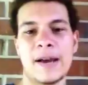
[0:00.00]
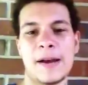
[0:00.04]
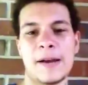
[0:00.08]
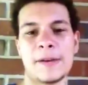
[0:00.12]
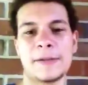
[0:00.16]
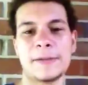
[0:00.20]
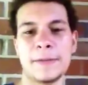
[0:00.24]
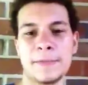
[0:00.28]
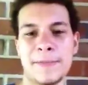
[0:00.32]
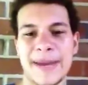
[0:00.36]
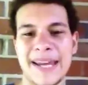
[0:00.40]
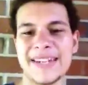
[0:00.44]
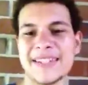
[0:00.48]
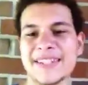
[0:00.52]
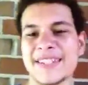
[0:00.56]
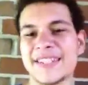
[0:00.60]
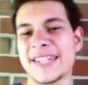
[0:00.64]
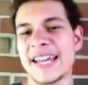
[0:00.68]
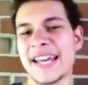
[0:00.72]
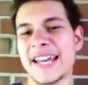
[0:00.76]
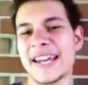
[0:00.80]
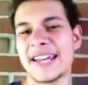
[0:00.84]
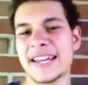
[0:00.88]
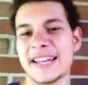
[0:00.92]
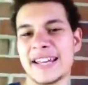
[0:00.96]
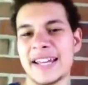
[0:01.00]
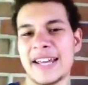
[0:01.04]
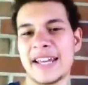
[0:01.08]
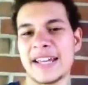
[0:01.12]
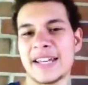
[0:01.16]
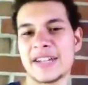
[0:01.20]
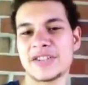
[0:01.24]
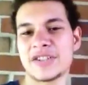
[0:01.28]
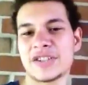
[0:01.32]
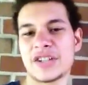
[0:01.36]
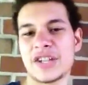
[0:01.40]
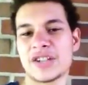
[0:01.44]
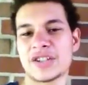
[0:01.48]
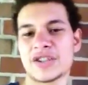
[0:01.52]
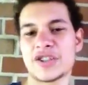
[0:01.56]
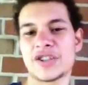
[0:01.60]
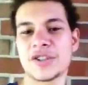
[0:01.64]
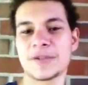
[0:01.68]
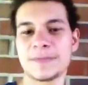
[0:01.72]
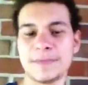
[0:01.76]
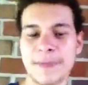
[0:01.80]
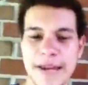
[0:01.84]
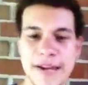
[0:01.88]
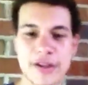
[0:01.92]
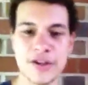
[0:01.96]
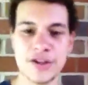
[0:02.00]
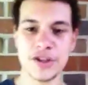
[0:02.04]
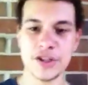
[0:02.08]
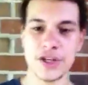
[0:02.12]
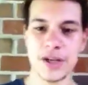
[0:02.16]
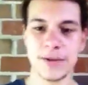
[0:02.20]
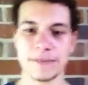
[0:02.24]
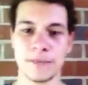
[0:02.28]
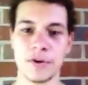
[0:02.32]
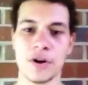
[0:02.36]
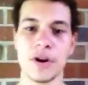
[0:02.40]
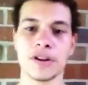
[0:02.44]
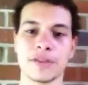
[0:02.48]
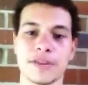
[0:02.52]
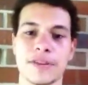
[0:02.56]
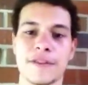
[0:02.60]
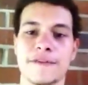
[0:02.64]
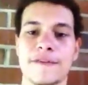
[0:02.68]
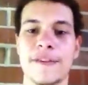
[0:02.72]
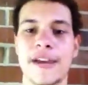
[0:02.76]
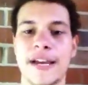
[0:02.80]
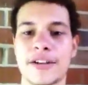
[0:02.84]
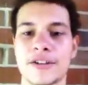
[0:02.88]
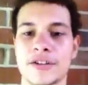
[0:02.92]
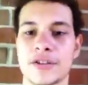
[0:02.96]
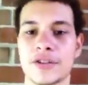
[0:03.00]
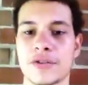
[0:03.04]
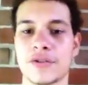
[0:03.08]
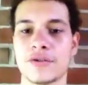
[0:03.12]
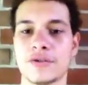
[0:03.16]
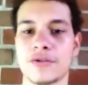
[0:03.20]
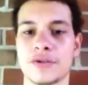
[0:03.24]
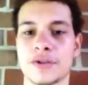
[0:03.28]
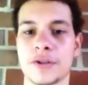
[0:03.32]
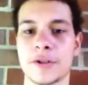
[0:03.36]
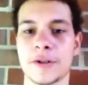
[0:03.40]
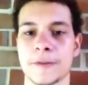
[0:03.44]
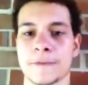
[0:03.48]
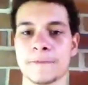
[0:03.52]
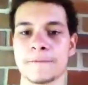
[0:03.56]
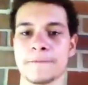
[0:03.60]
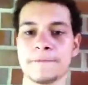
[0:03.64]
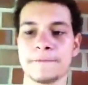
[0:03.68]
the main setting is a spaceship called the Vexicruiser,